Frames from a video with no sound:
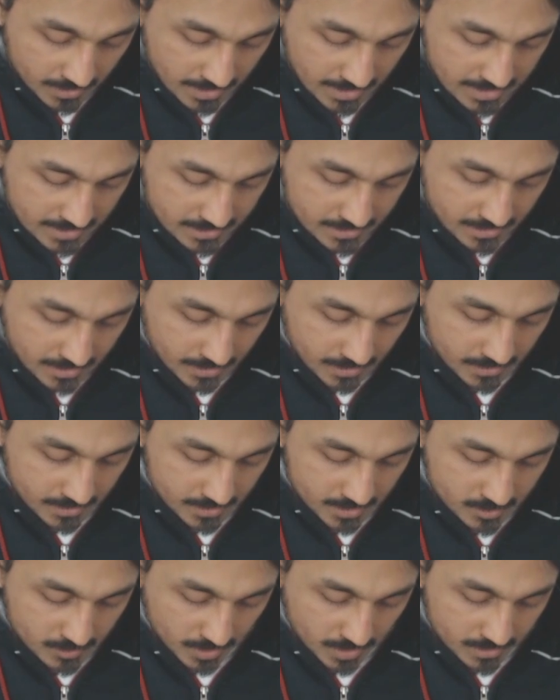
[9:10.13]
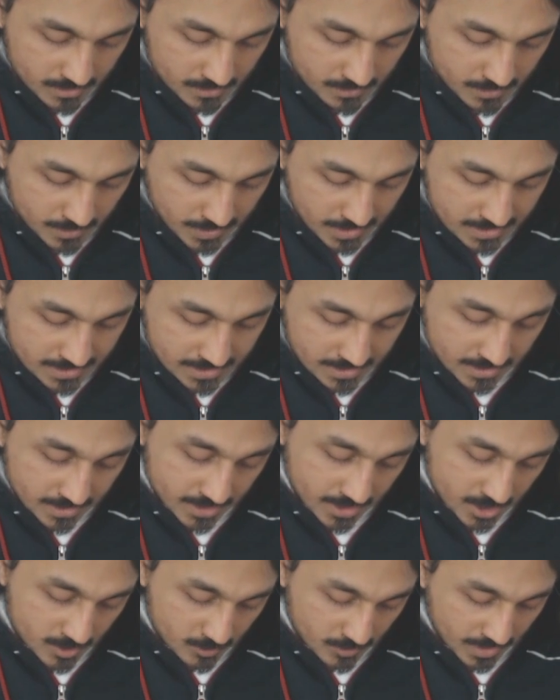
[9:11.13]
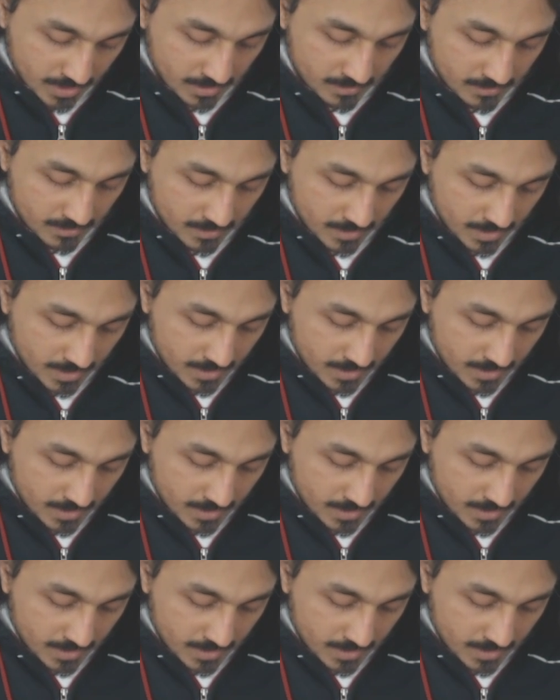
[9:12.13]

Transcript: hit 12 12 13 12